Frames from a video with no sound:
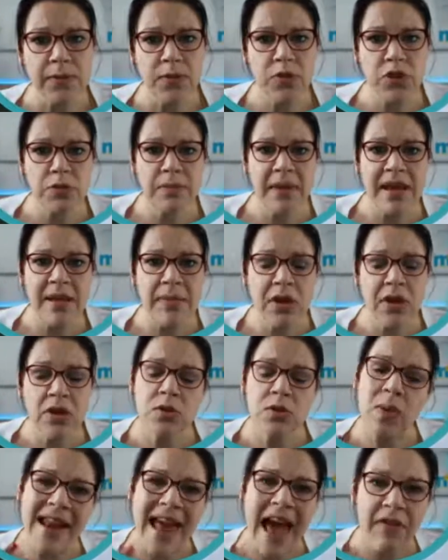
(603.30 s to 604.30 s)
to me
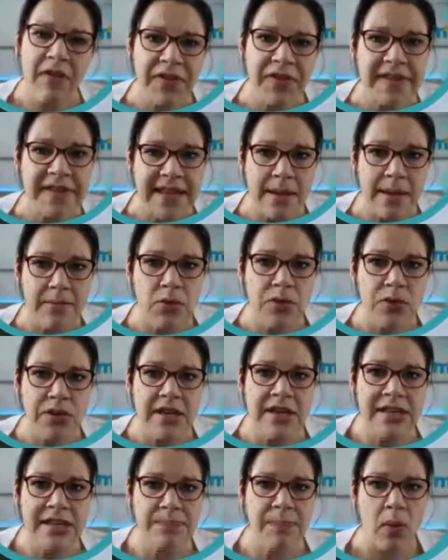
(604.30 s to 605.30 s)
because we'll have the same
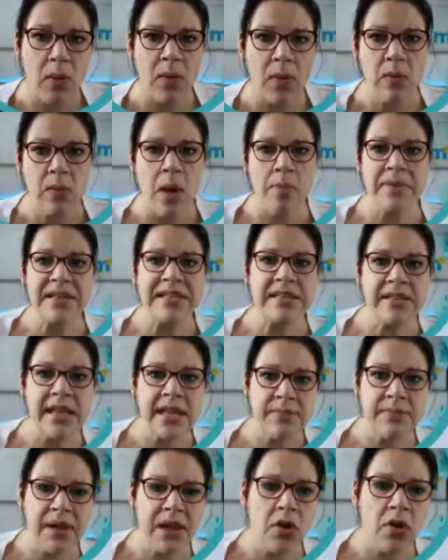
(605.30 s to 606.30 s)
audience, but we won't be
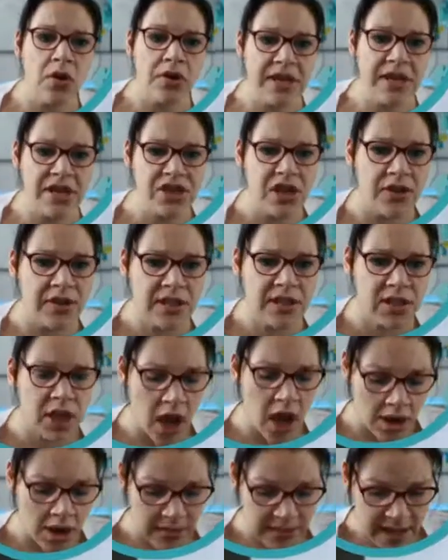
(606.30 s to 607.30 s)
stepping on each other's
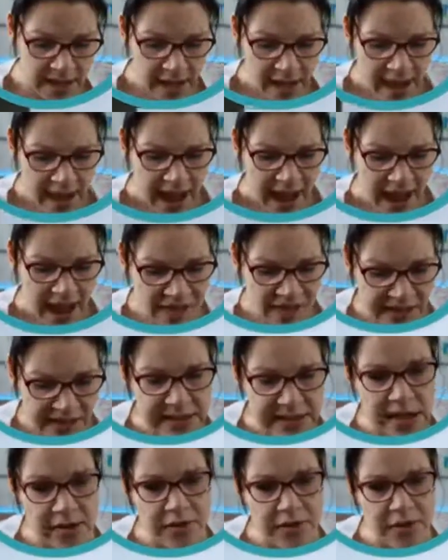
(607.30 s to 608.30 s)
toes. And
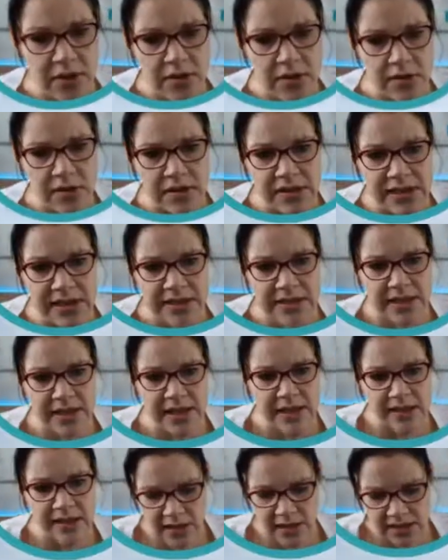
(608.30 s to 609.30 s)
this
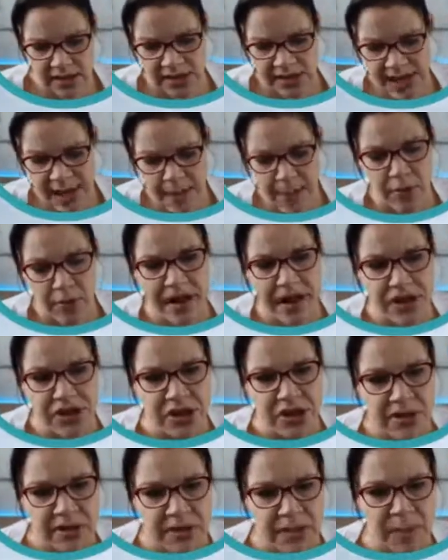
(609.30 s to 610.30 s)

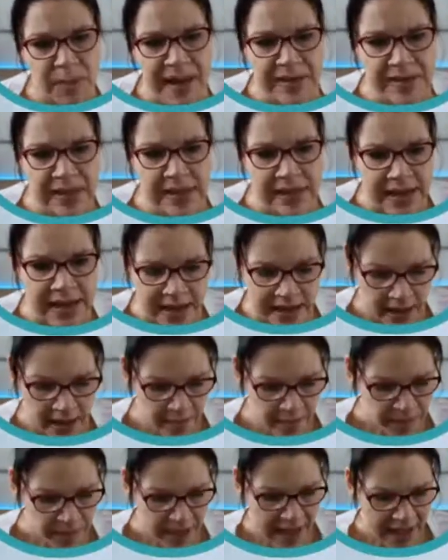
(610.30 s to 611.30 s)
collaborations basically
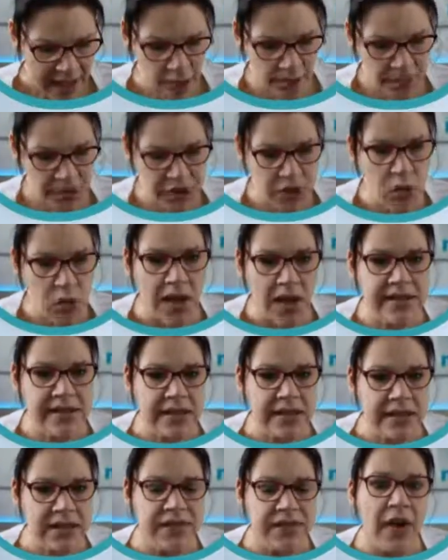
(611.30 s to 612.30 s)
helps you
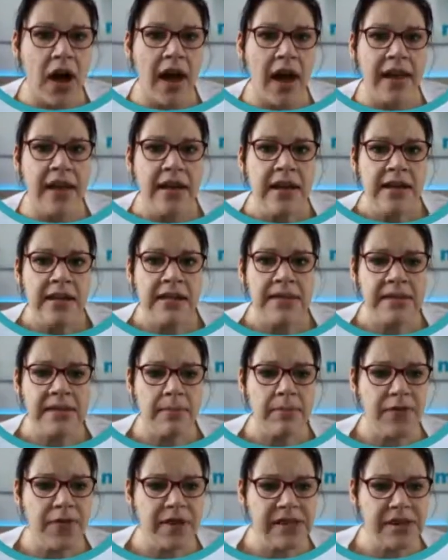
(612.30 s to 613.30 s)
identify
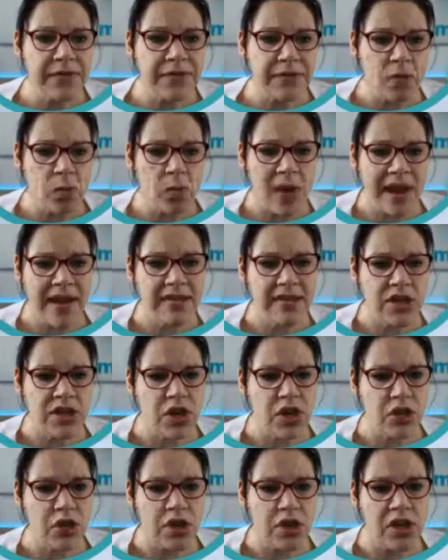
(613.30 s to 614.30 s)
some of the different ways that
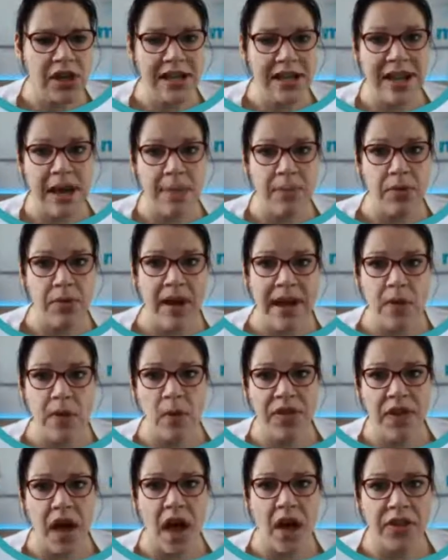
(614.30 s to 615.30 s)
you can collaborate
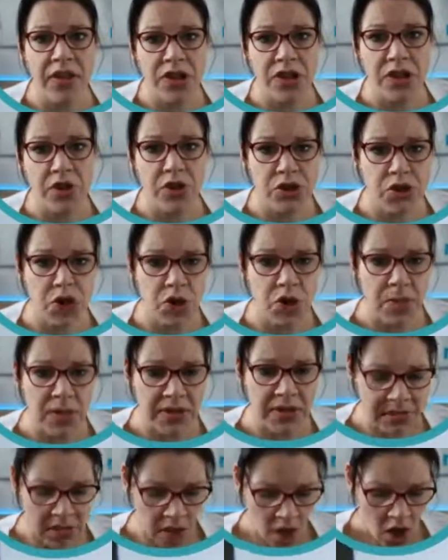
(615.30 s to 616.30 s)
with other
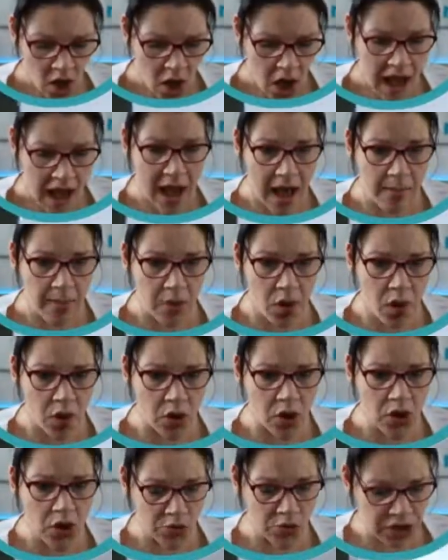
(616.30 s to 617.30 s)
YouTubers
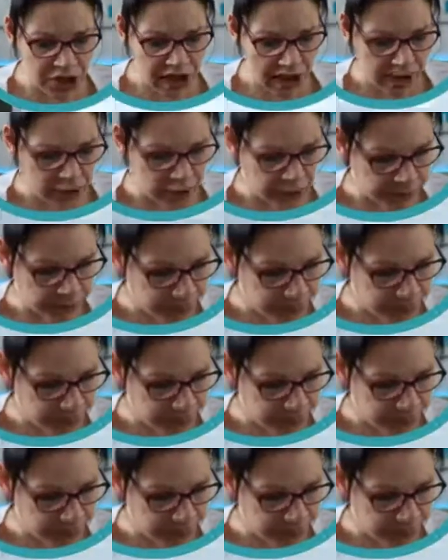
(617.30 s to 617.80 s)
on your channel.